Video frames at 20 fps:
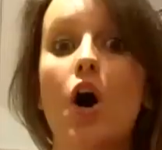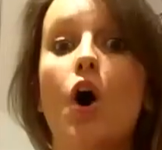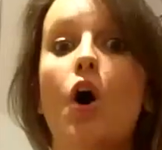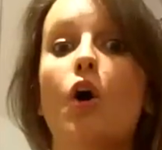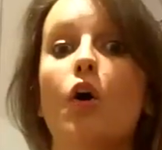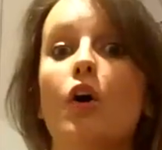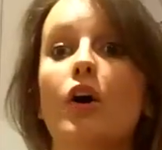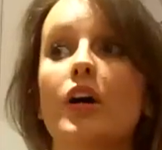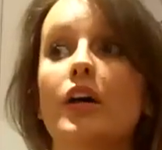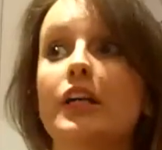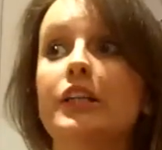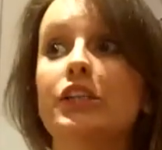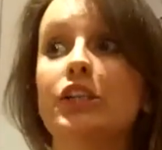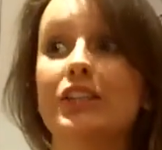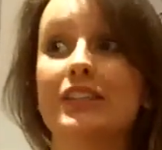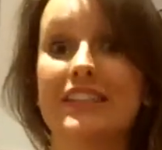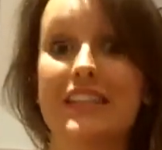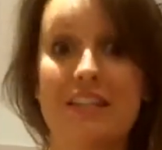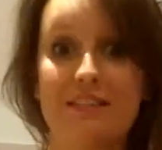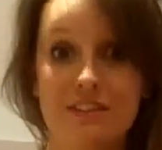or
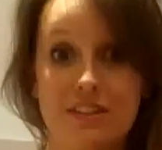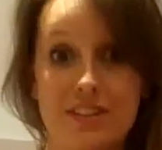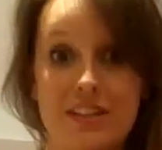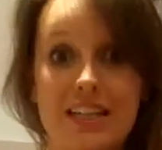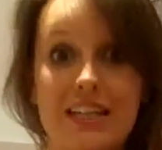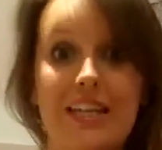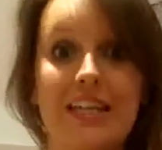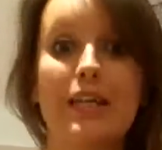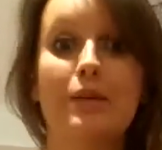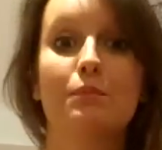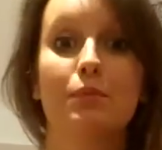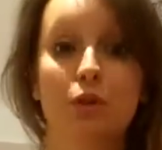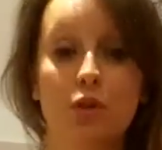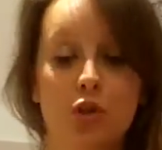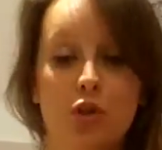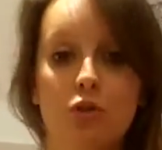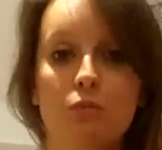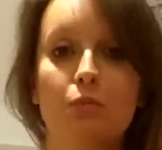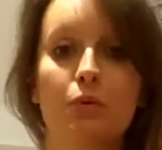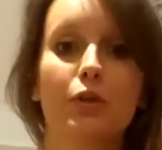just even to keep
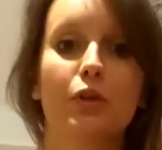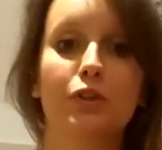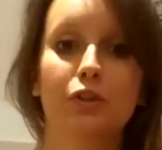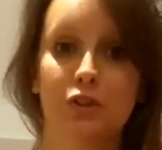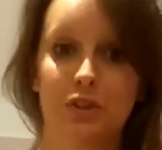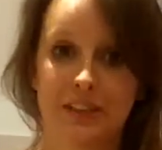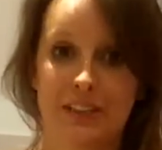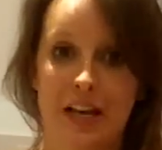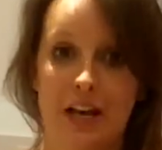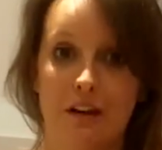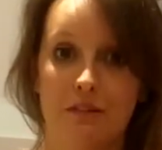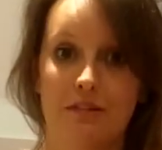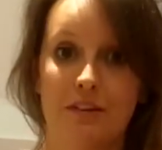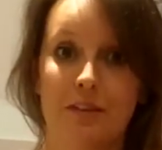good books yourself